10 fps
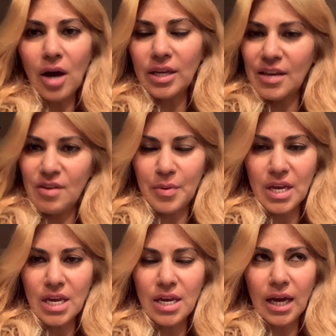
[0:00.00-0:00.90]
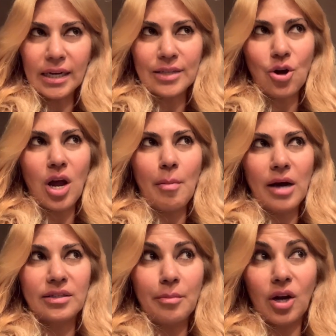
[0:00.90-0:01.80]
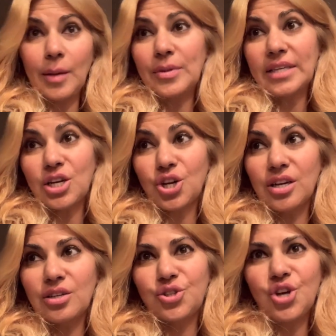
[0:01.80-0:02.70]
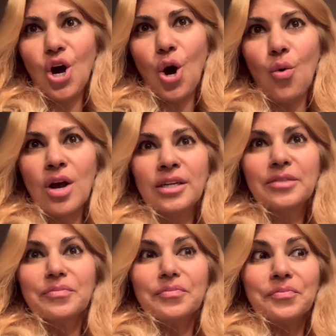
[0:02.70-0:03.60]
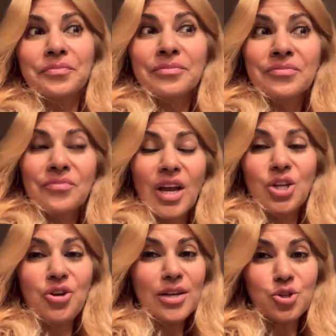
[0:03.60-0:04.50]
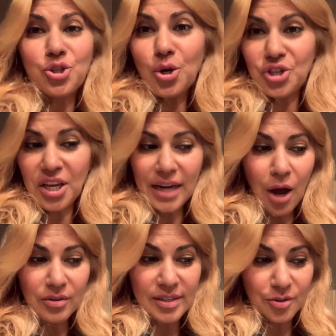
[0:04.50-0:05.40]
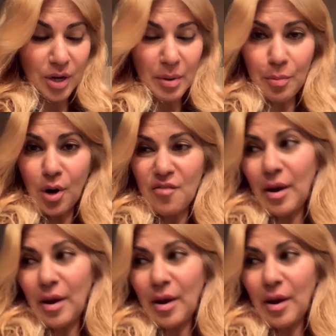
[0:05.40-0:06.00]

EVP and I talk about demonic possession. So you guys should go check it out. This is going to be a part of my